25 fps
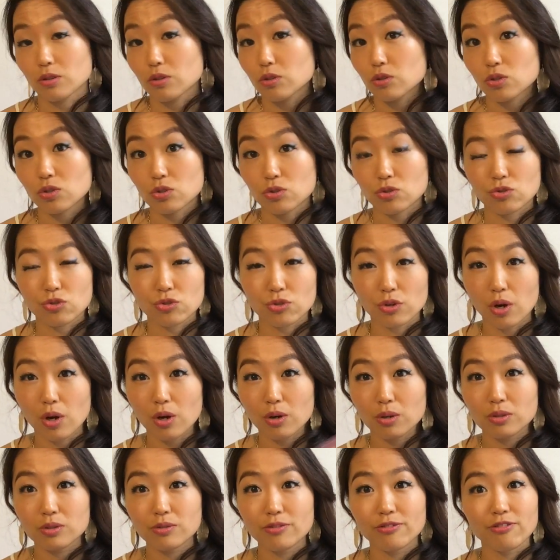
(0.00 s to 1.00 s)

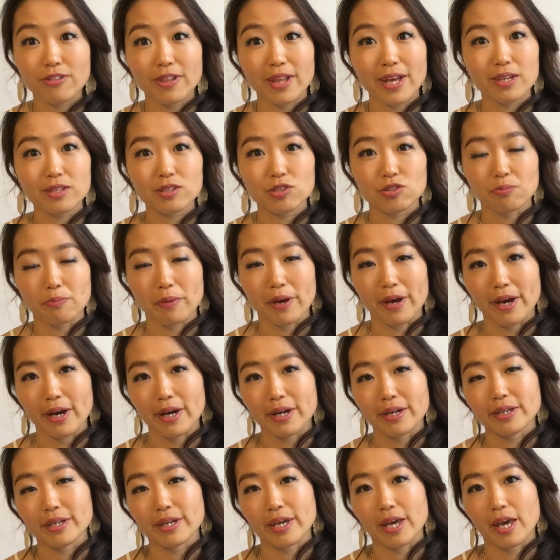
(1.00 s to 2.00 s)
strong
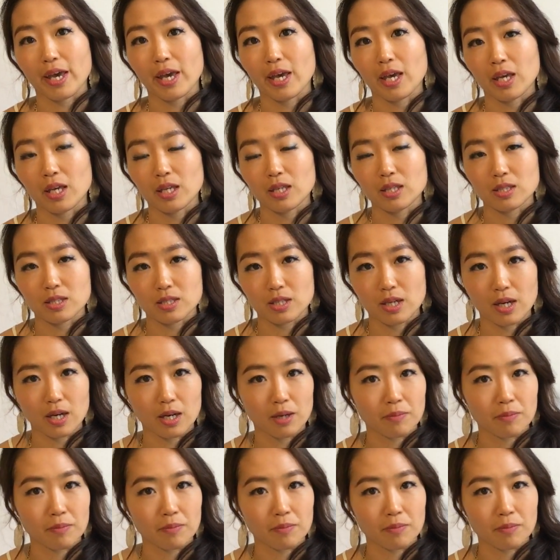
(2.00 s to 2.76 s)
flashback, and